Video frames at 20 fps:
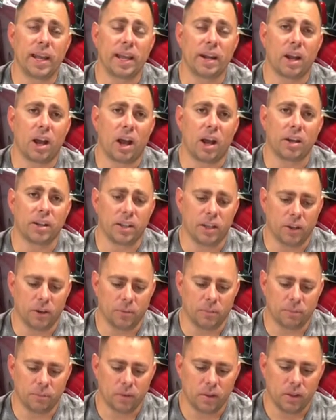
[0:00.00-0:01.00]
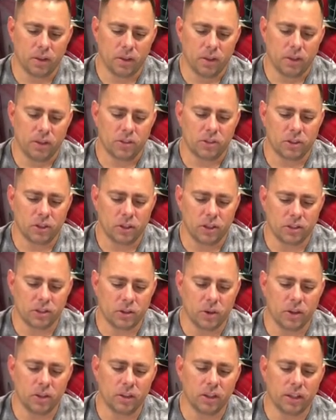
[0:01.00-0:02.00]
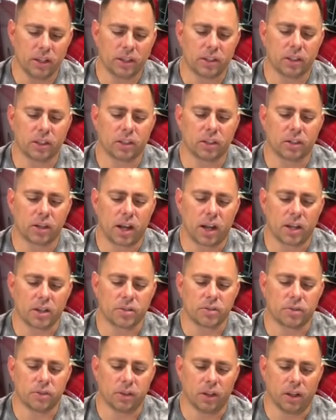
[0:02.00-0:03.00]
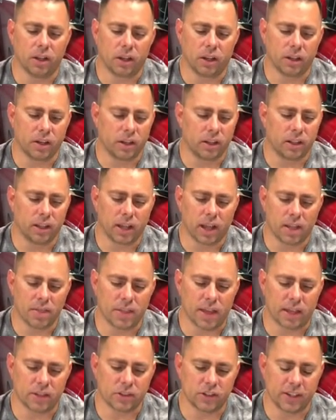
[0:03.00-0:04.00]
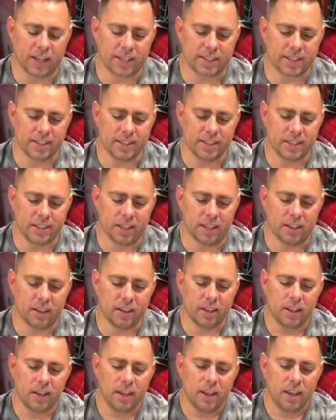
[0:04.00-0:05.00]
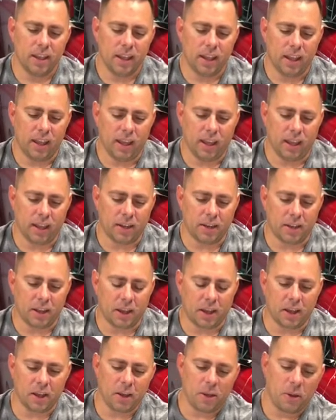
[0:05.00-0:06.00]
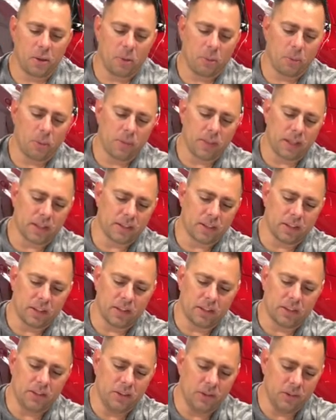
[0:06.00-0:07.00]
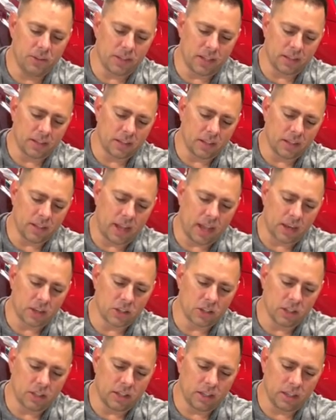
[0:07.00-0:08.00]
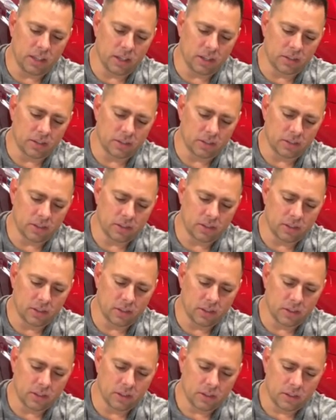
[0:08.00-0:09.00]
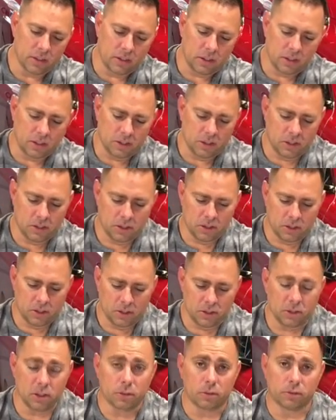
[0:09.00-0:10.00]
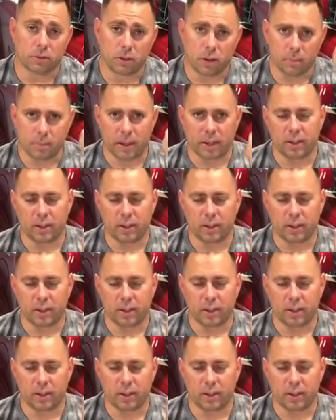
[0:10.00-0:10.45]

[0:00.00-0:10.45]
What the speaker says: and audio. So let's go ahead and look at the garage flood. I'm going to click on that so you guys can see it. And what that's going to do is that's going to actually get us to the front of my